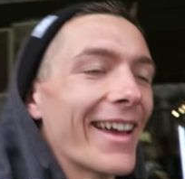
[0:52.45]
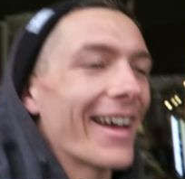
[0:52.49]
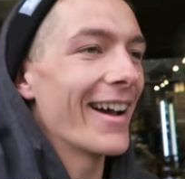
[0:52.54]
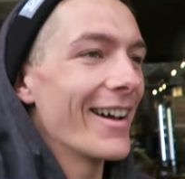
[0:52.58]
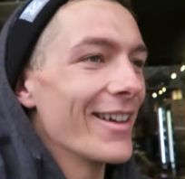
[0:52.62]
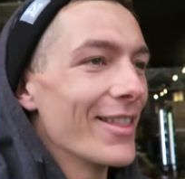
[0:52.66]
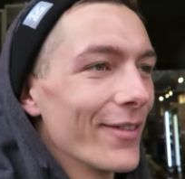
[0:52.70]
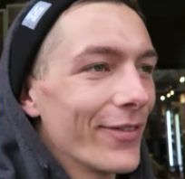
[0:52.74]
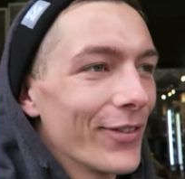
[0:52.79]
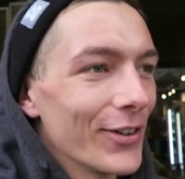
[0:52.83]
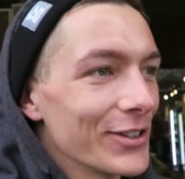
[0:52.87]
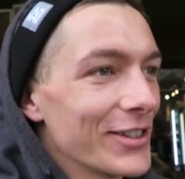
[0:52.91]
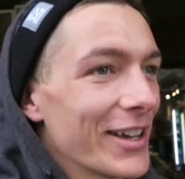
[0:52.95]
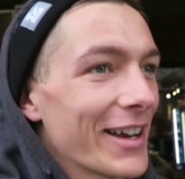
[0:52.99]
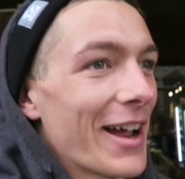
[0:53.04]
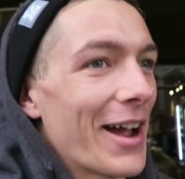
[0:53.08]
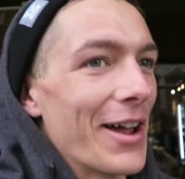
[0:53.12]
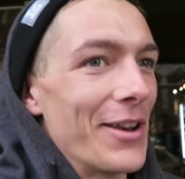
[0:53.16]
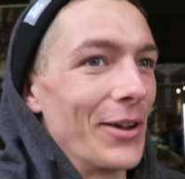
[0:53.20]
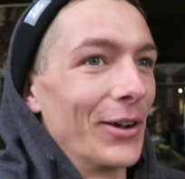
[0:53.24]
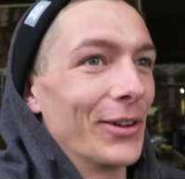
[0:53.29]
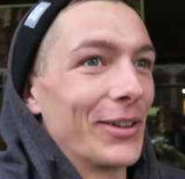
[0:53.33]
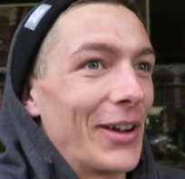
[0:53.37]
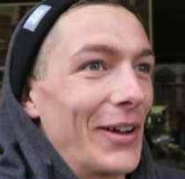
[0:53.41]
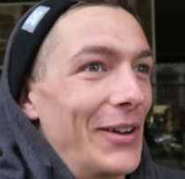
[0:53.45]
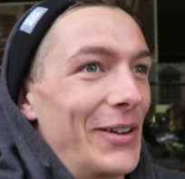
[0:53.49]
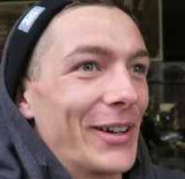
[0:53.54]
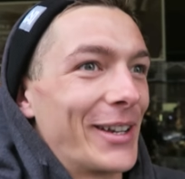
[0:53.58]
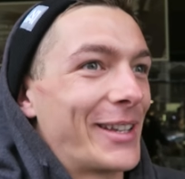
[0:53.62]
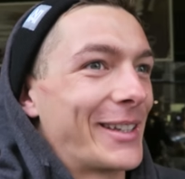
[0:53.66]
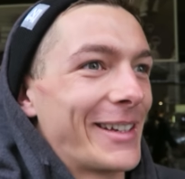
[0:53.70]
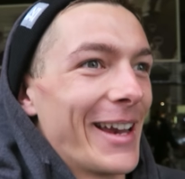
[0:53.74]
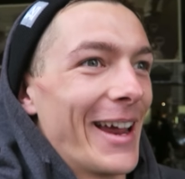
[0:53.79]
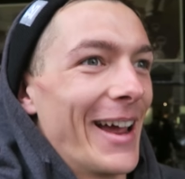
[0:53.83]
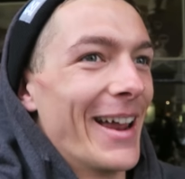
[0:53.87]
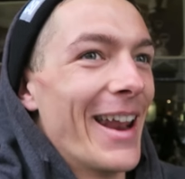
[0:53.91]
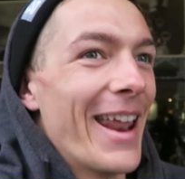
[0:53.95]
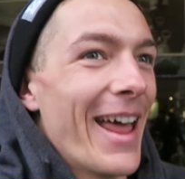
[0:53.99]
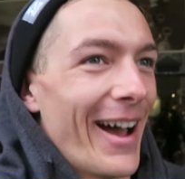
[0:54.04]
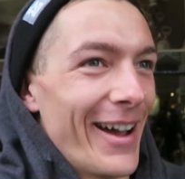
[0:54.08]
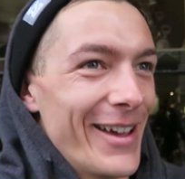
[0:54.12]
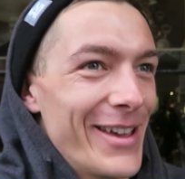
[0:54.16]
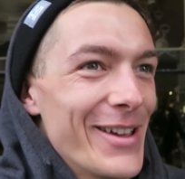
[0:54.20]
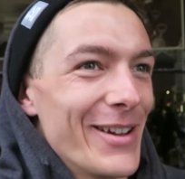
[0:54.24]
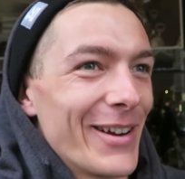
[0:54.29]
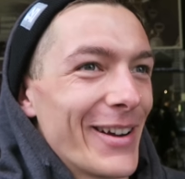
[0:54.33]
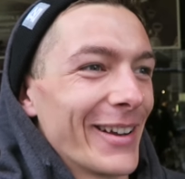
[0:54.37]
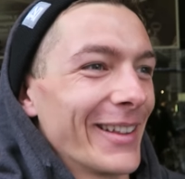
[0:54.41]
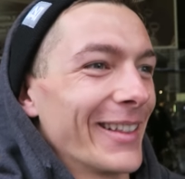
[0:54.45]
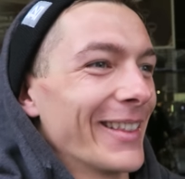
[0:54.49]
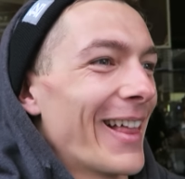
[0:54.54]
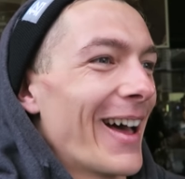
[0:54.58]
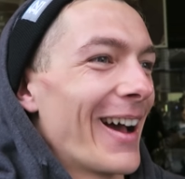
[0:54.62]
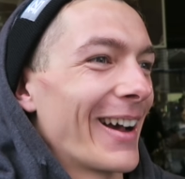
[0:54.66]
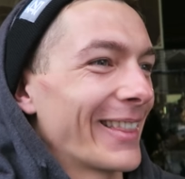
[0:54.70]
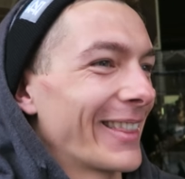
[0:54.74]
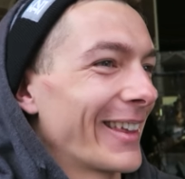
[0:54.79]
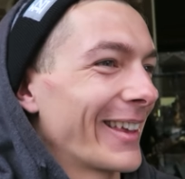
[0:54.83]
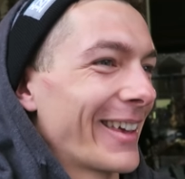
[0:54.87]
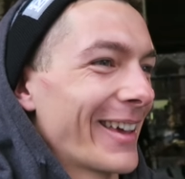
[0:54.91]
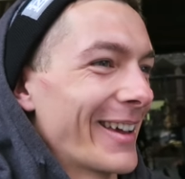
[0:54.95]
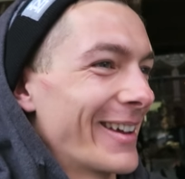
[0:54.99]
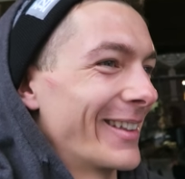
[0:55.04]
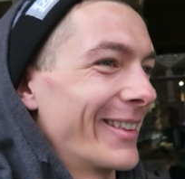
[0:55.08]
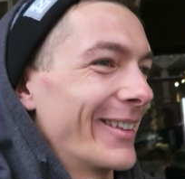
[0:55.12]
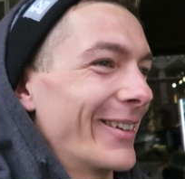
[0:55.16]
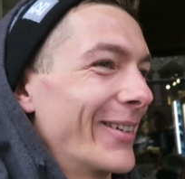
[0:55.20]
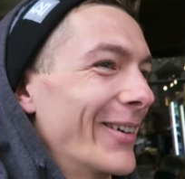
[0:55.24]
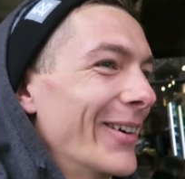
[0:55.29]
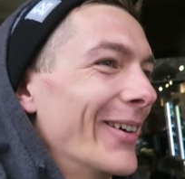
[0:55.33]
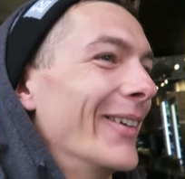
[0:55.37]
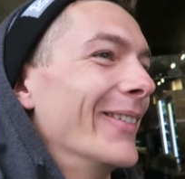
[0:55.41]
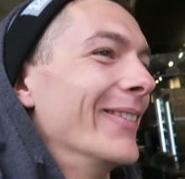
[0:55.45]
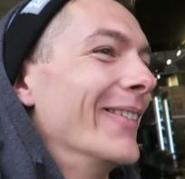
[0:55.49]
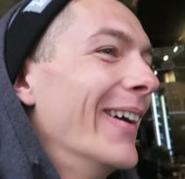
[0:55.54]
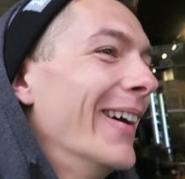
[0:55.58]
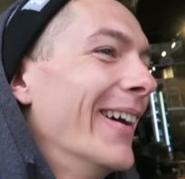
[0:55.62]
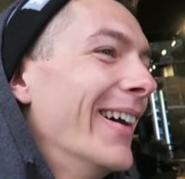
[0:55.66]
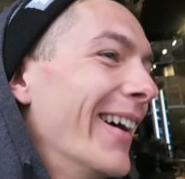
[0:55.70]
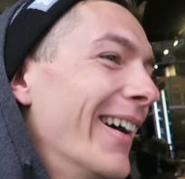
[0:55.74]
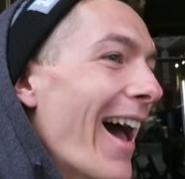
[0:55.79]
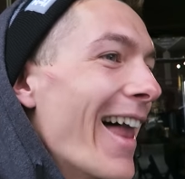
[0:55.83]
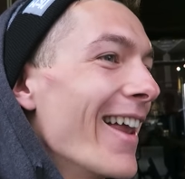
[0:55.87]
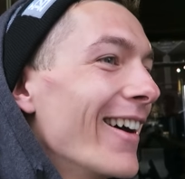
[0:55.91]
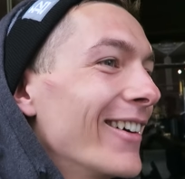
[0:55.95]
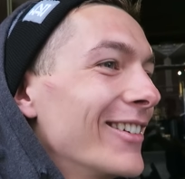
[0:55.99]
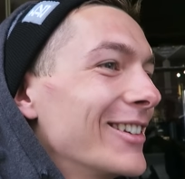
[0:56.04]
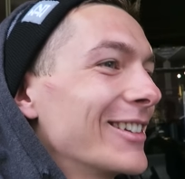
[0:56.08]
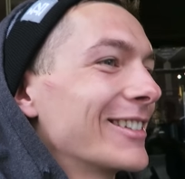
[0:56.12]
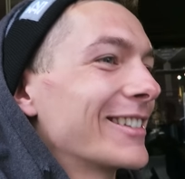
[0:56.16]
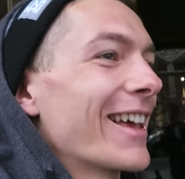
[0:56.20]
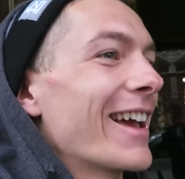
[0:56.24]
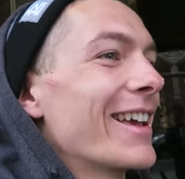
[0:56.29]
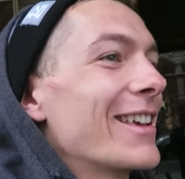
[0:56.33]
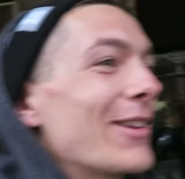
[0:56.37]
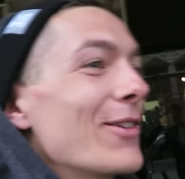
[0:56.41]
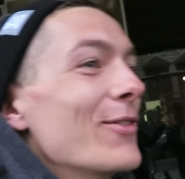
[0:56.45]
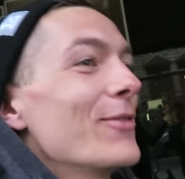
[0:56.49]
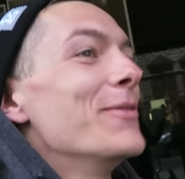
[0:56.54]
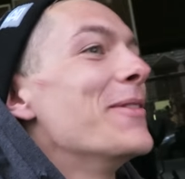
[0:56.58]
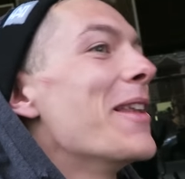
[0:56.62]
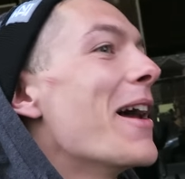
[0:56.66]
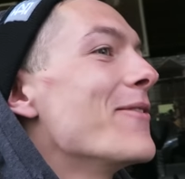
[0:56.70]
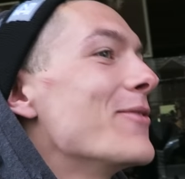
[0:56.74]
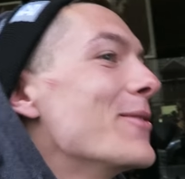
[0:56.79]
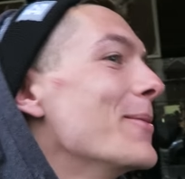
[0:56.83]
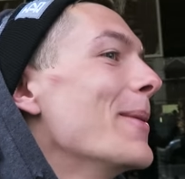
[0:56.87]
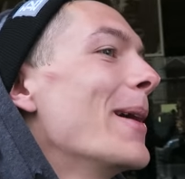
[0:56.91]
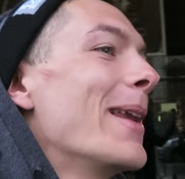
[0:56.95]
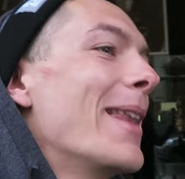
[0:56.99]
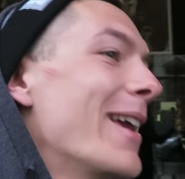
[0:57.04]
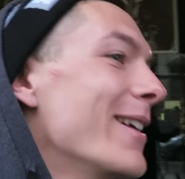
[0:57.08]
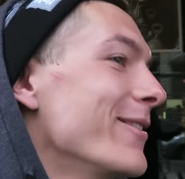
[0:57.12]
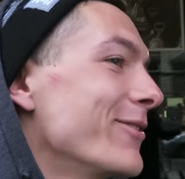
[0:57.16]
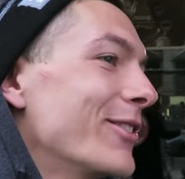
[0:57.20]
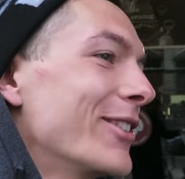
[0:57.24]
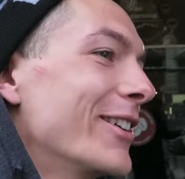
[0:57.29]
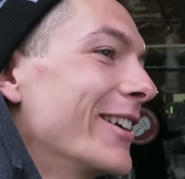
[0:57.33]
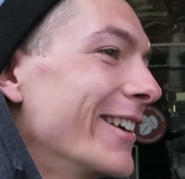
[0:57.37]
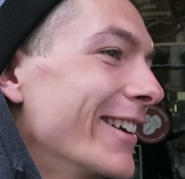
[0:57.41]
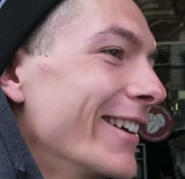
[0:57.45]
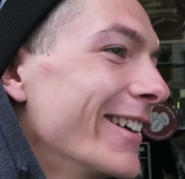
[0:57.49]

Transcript: The guy in the phone's like, I don't understand how you could lock the key in the room. And I was just like, you've never met Avery.